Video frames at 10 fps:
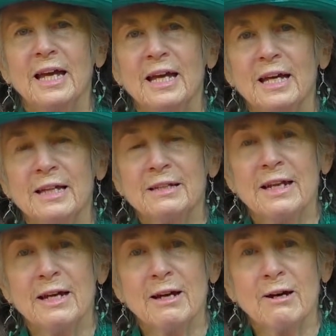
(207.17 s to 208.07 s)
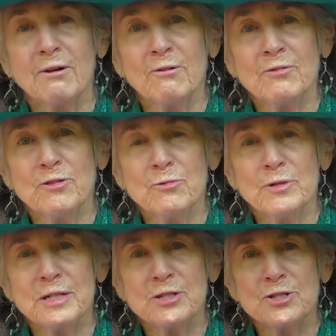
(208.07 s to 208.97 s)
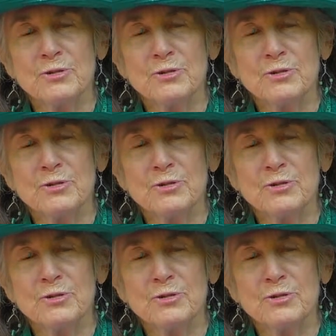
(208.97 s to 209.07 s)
And now, if you wish,